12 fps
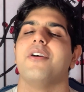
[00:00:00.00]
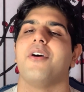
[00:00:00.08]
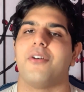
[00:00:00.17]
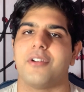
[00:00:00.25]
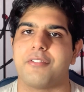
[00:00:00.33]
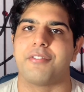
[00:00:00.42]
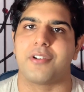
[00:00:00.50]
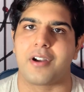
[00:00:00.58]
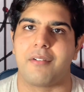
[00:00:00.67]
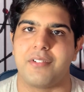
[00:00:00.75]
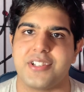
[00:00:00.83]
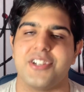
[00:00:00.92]
hold a full
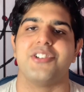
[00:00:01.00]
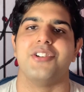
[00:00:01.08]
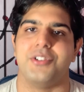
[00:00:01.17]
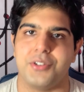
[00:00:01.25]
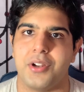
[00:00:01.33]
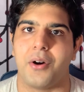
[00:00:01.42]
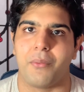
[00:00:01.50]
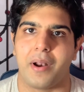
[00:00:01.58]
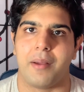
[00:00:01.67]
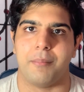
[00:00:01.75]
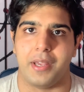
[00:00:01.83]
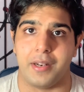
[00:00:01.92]
conversation, you know what
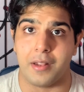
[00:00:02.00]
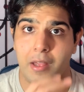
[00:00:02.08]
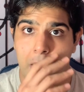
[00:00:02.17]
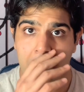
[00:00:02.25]
I mean.